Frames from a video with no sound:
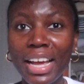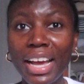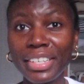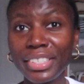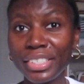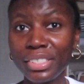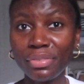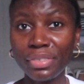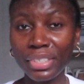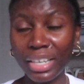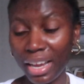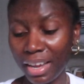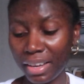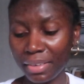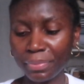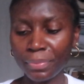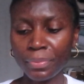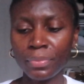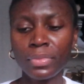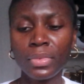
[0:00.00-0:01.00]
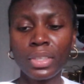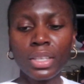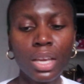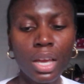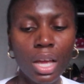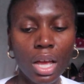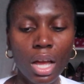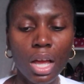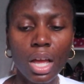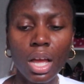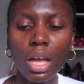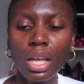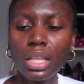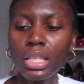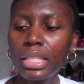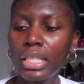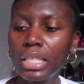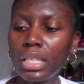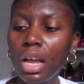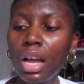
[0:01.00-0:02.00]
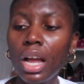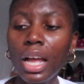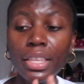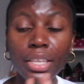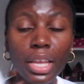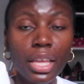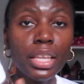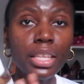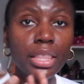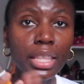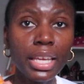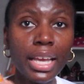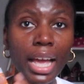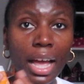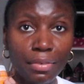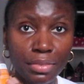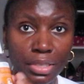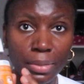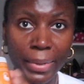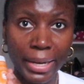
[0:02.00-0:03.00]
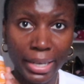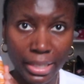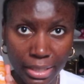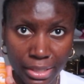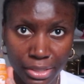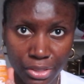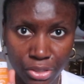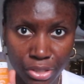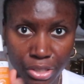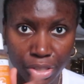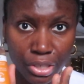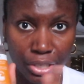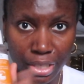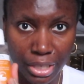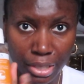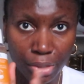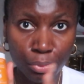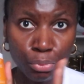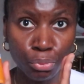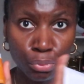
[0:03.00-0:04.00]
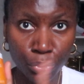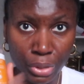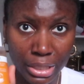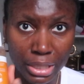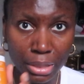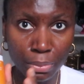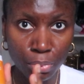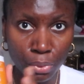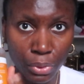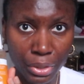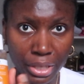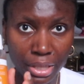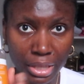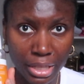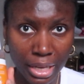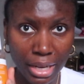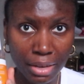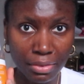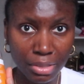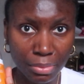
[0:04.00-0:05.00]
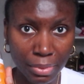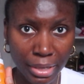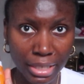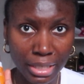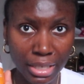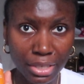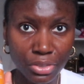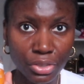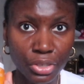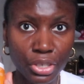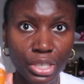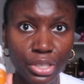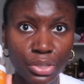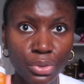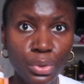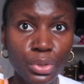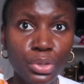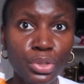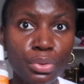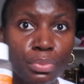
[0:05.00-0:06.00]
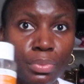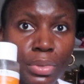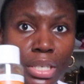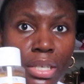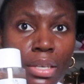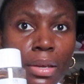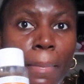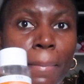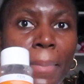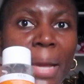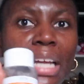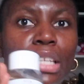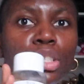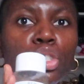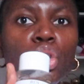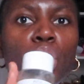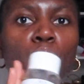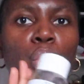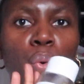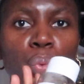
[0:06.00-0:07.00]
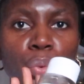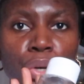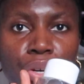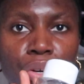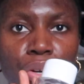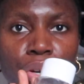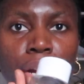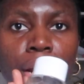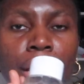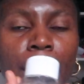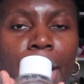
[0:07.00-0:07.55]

I just forgot. Another thing after my cleanser, another really important thing after my cleanser is going to be my toner.